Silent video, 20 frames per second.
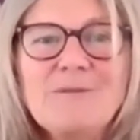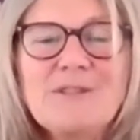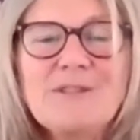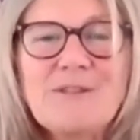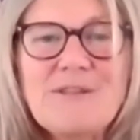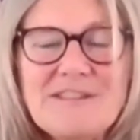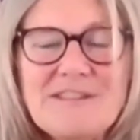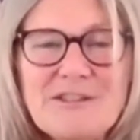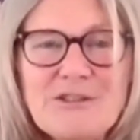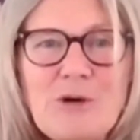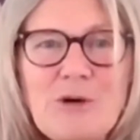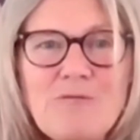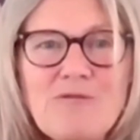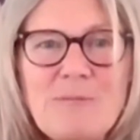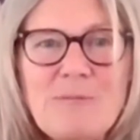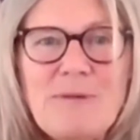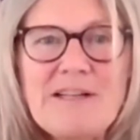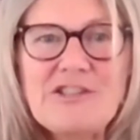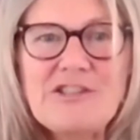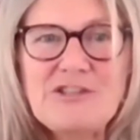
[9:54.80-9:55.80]
So this is
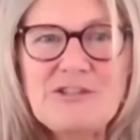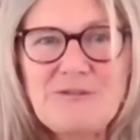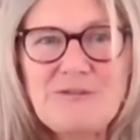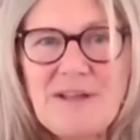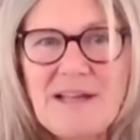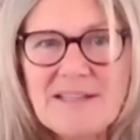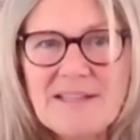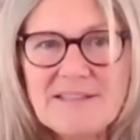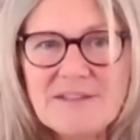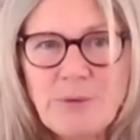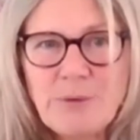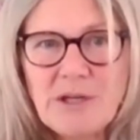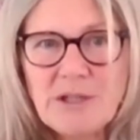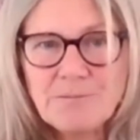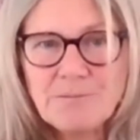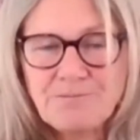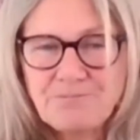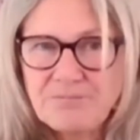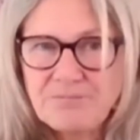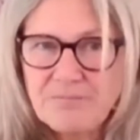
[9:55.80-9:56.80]
confirmation of that as well.